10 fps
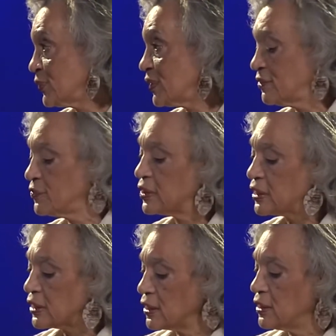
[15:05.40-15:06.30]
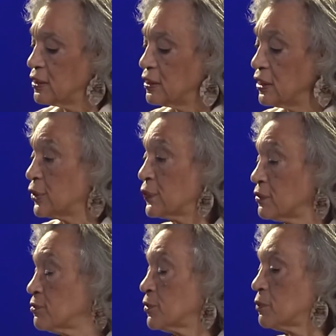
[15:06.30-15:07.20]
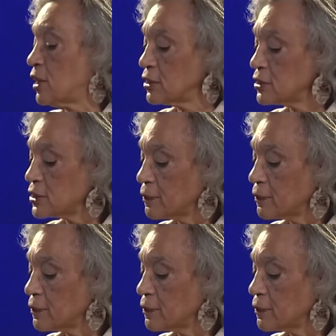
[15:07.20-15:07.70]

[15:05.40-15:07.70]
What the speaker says: living here in Vermont?